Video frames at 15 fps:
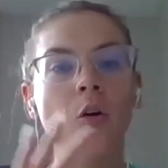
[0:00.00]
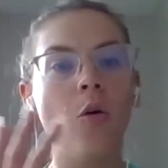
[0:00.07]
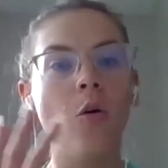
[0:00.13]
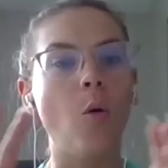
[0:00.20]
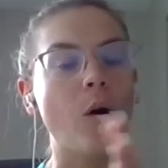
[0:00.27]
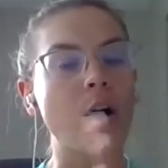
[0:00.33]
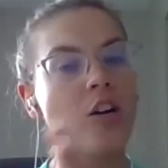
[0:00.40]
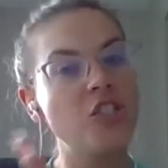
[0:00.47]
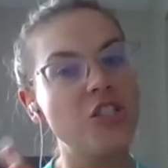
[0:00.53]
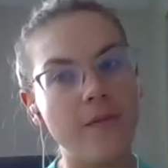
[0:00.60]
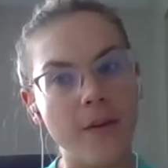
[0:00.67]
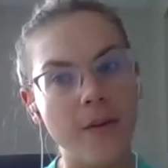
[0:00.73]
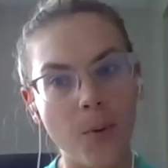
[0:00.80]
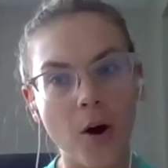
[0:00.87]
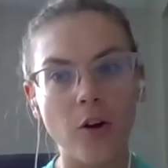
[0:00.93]
or a
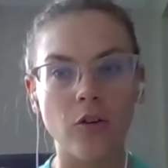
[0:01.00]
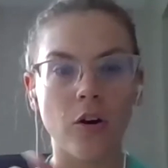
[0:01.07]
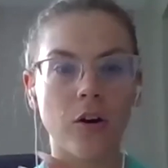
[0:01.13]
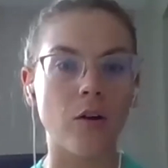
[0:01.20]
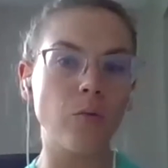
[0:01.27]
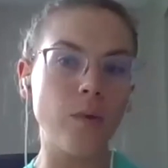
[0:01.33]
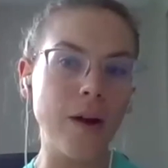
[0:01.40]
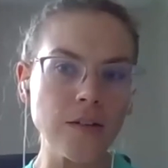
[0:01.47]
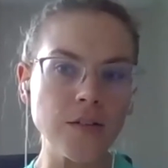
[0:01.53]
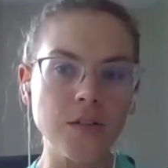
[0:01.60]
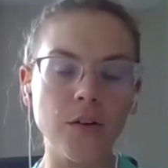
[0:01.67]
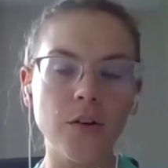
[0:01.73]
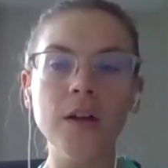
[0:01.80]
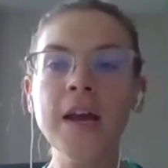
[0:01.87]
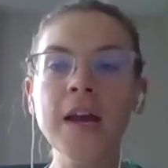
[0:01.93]
JV partner on a
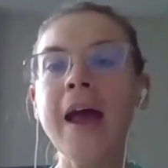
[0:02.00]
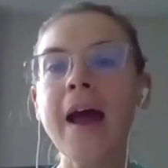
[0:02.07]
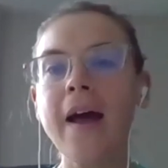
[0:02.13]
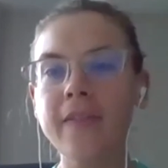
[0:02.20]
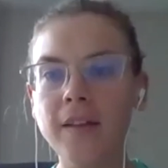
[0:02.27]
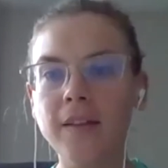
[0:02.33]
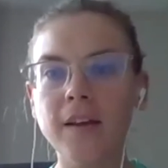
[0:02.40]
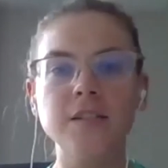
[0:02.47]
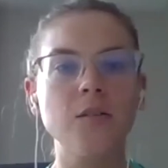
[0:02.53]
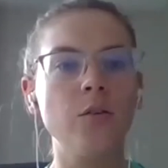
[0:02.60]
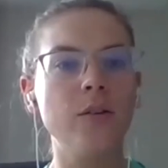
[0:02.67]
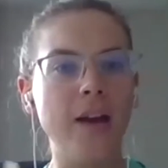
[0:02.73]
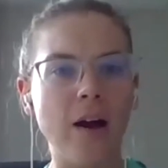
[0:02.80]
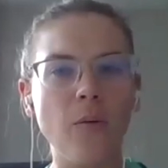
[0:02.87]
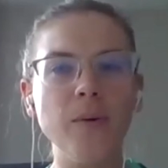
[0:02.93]
rental. And then like, so
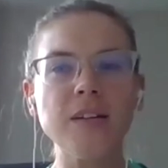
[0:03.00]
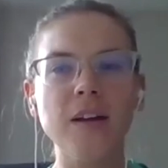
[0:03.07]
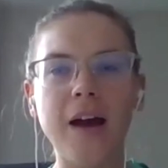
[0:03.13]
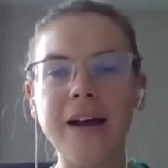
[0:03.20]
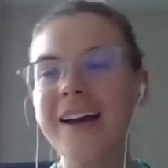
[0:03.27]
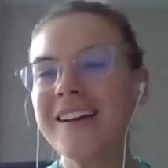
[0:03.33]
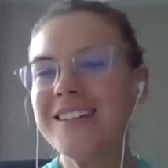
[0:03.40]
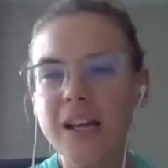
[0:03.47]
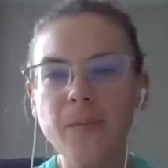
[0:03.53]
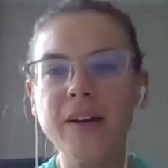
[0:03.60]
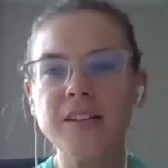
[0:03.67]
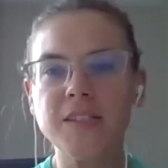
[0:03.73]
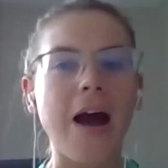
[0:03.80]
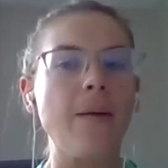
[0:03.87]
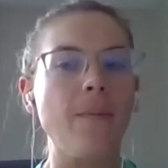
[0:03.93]
yeah, we, I, I take my
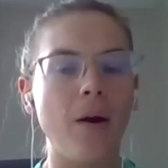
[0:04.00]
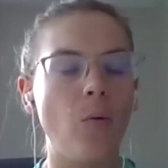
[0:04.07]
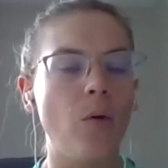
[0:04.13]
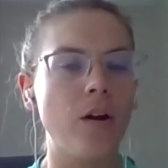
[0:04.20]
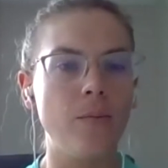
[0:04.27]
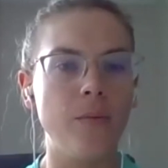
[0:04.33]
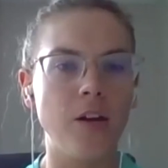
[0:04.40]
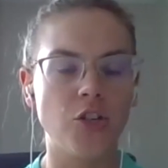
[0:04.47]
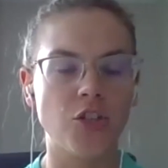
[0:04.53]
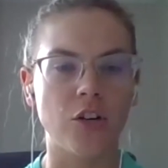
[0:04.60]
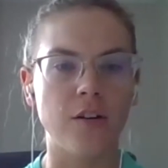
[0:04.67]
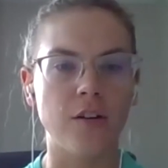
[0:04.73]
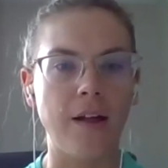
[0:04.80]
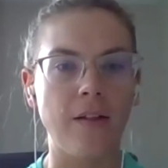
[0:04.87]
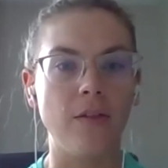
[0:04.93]
time. I want to make sure
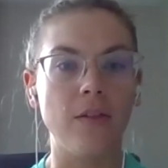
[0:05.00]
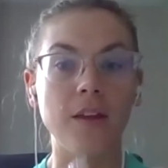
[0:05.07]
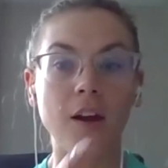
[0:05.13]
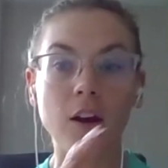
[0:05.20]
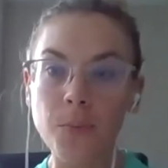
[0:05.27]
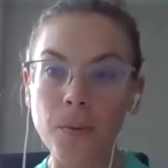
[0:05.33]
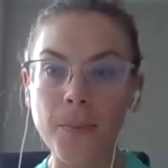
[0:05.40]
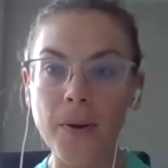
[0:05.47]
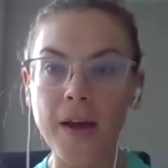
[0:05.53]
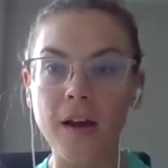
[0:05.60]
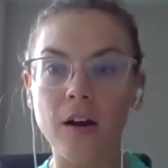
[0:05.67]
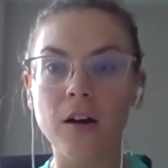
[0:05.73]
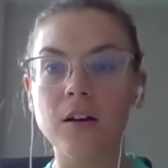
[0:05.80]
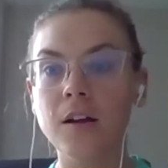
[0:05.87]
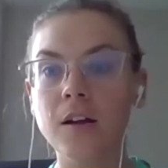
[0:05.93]
that they're
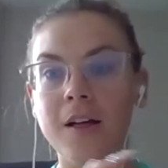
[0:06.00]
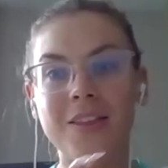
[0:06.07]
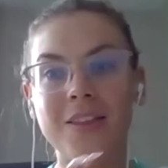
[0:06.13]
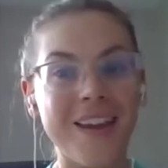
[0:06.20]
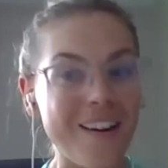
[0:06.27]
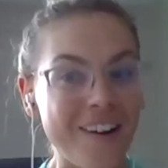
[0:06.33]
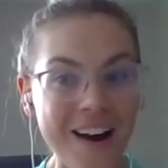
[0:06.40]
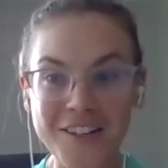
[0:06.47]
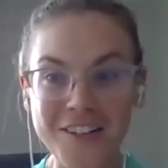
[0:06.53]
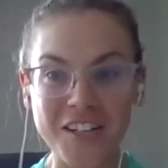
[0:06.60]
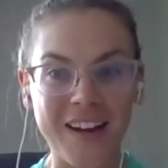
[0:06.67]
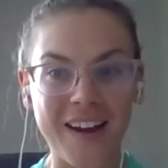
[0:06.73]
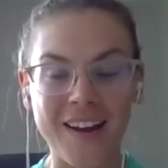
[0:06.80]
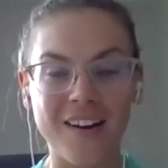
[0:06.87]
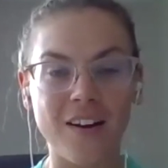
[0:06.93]
prepared, they're
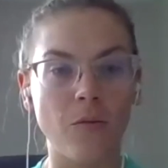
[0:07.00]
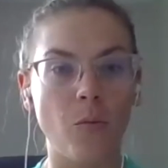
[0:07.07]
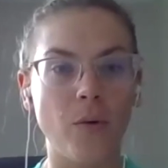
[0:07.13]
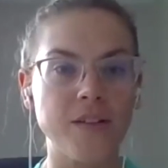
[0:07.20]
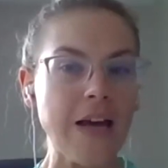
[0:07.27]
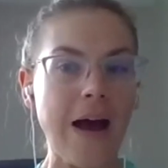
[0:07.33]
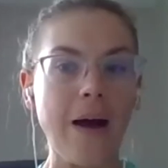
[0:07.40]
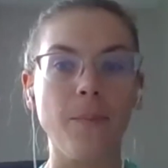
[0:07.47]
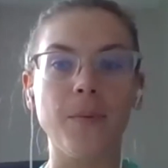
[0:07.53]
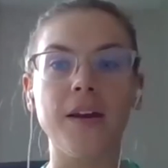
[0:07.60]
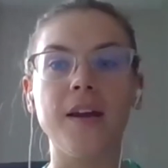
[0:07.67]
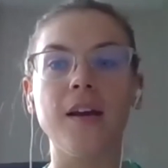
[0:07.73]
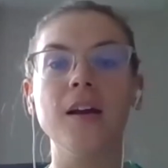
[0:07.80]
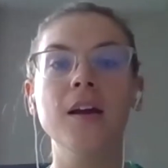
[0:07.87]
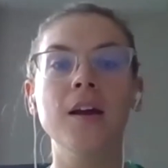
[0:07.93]
educated on what's
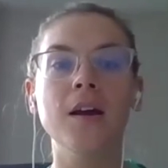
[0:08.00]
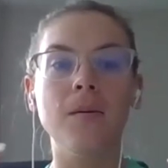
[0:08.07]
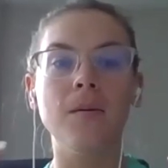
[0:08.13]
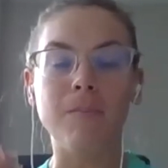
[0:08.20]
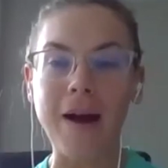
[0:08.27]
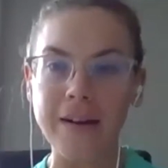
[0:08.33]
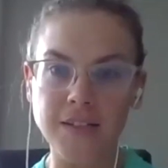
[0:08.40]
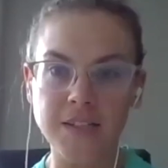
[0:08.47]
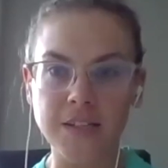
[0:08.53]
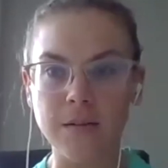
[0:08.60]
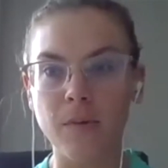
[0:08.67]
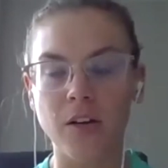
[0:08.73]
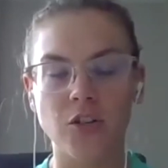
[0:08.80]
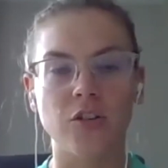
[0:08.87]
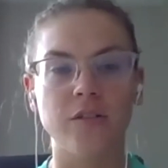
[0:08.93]
happening. My team
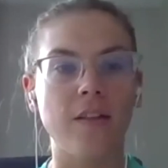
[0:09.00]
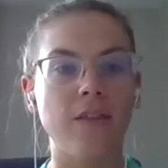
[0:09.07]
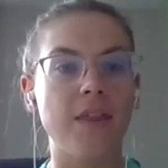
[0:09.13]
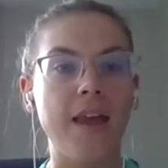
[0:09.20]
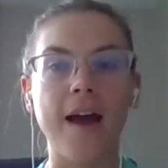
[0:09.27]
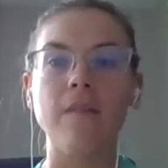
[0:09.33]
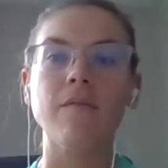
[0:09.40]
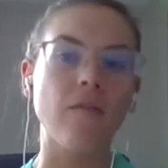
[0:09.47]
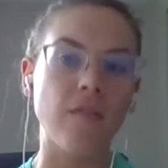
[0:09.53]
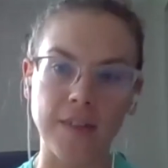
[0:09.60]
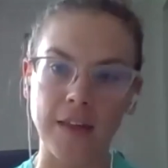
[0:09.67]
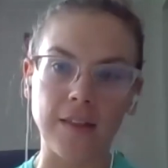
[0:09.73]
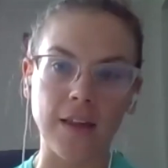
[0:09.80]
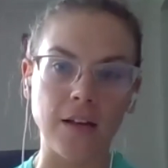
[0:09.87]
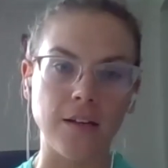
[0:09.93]
makes sure that they have everything
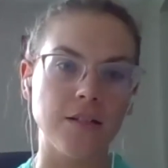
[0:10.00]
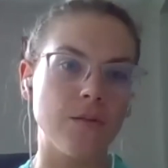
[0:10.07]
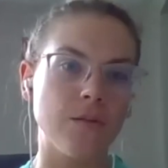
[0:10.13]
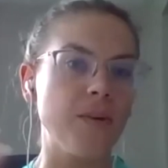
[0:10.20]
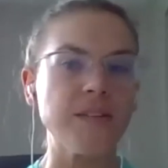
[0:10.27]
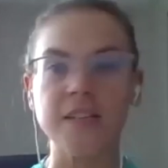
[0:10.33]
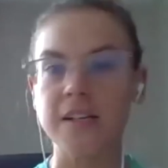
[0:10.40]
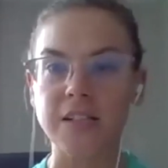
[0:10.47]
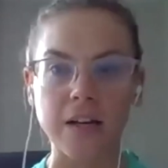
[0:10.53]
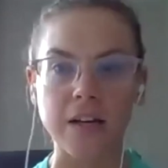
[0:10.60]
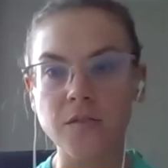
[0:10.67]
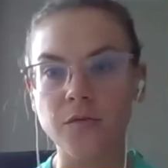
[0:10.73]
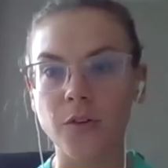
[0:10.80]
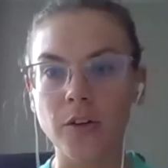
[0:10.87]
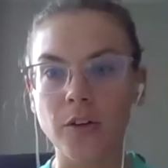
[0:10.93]
they need to be
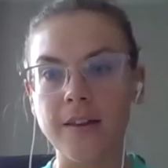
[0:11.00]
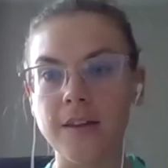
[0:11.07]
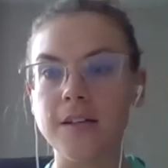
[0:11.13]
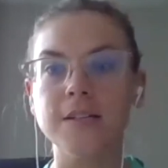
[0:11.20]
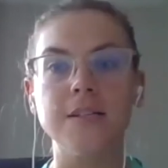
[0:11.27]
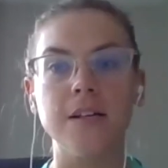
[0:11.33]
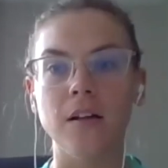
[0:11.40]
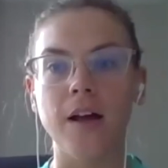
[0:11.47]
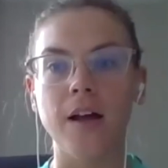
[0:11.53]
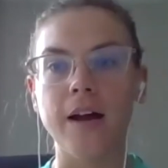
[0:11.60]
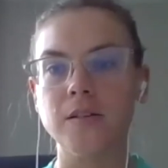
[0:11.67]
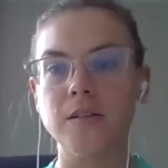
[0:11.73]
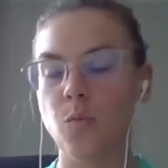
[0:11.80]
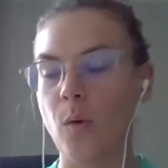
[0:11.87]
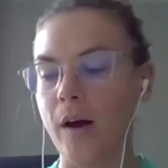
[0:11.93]
successful in the deal as
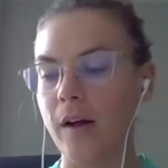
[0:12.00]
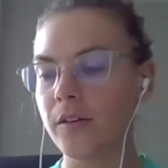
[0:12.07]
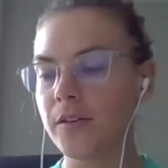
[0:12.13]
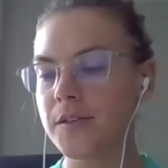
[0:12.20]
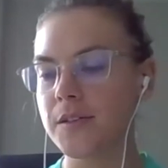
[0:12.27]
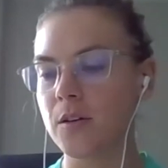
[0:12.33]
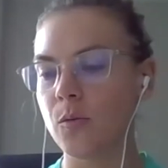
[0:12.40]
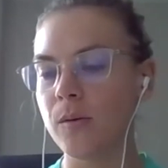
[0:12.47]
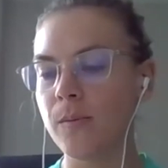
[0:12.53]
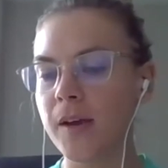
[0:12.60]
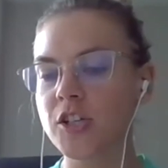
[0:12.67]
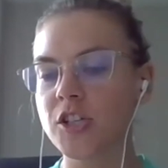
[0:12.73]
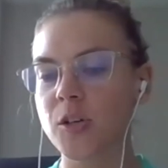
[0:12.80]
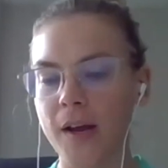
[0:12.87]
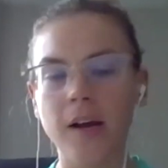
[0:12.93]
well. So we make
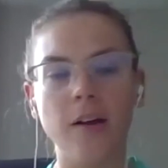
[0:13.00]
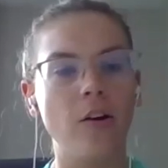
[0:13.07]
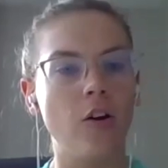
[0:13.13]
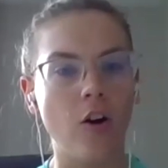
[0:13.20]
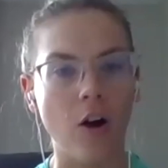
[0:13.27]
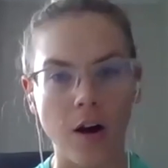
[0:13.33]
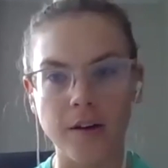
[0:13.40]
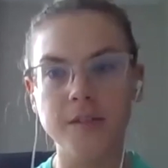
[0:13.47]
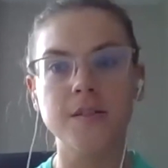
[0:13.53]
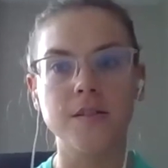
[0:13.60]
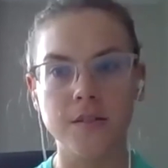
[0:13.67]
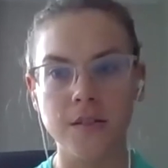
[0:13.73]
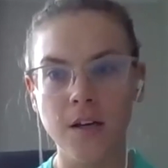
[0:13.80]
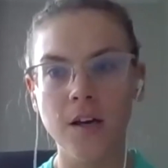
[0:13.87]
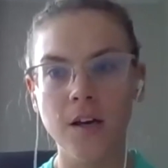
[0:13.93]
sure we kind of
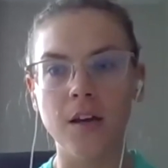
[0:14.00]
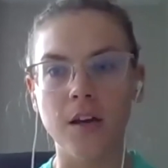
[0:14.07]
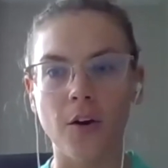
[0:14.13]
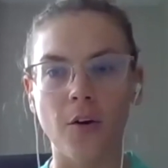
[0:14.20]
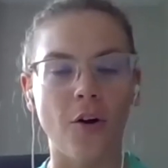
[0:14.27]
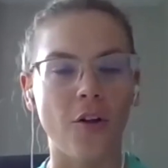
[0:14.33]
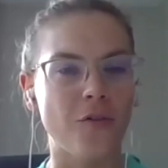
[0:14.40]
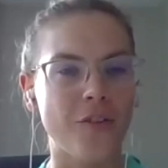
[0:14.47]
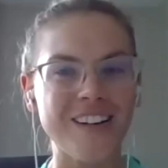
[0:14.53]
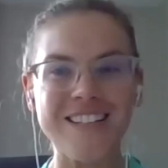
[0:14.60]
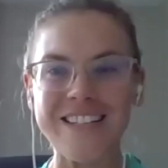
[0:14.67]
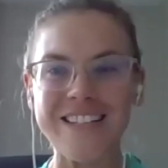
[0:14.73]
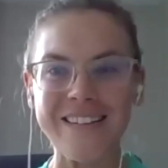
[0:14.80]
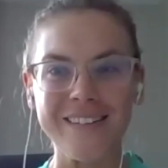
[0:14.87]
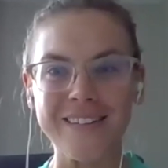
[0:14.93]
cross you know all of our
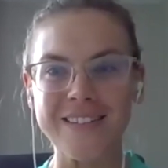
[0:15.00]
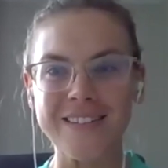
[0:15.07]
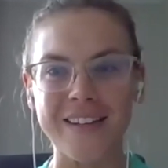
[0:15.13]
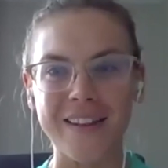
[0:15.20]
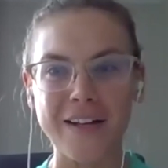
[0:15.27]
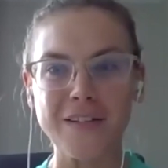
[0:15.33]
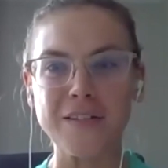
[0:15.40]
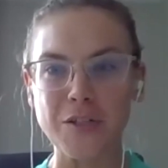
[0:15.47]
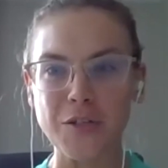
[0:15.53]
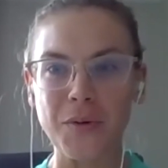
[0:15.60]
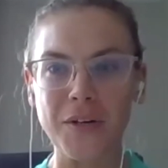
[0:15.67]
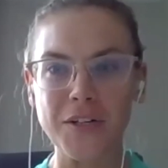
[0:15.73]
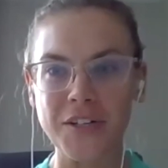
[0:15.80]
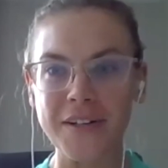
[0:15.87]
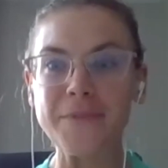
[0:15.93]
teas in that
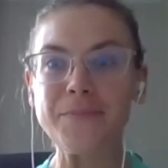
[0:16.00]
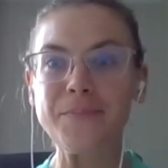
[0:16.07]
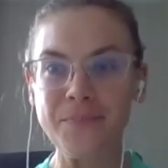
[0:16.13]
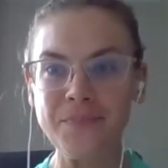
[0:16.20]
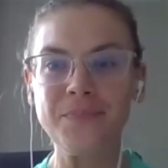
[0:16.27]
situation